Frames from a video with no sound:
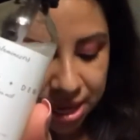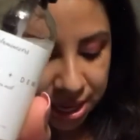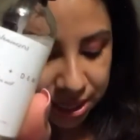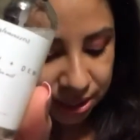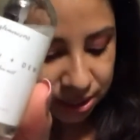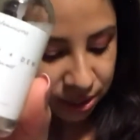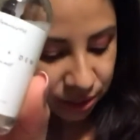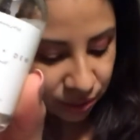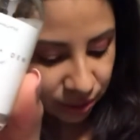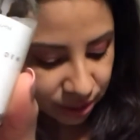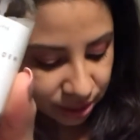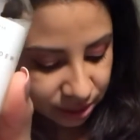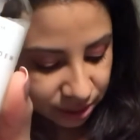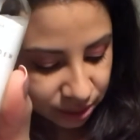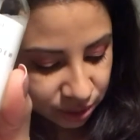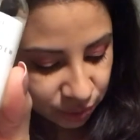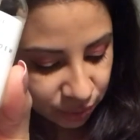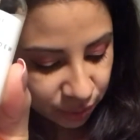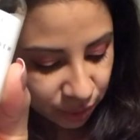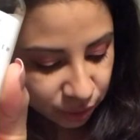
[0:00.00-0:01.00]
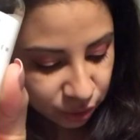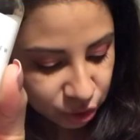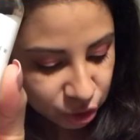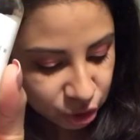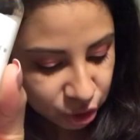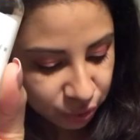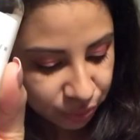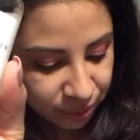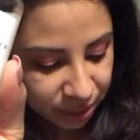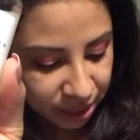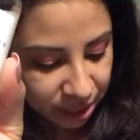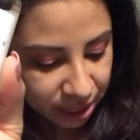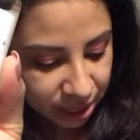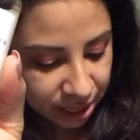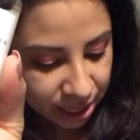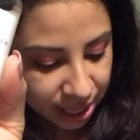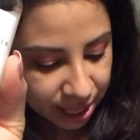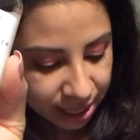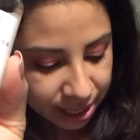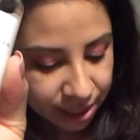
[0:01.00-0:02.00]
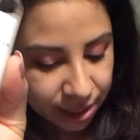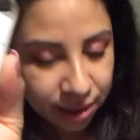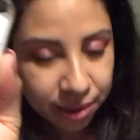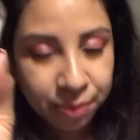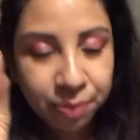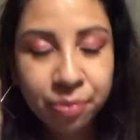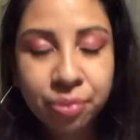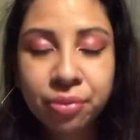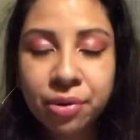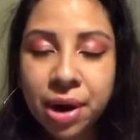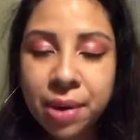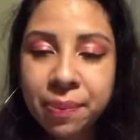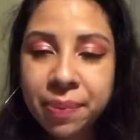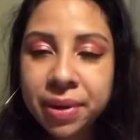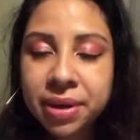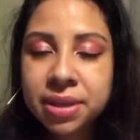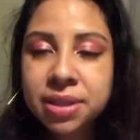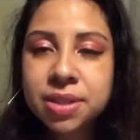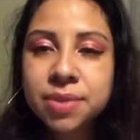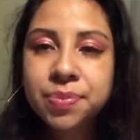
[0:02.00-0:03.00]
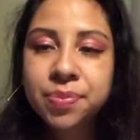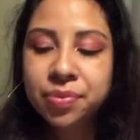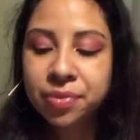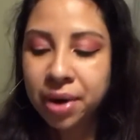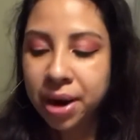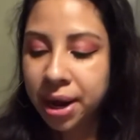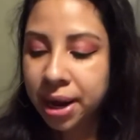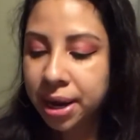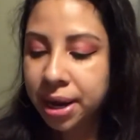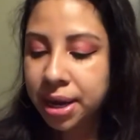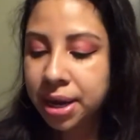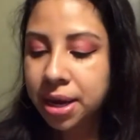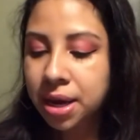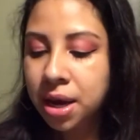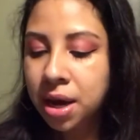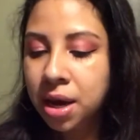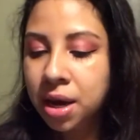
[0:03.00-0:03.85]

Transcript: And so this is supposed to be like a prepping spray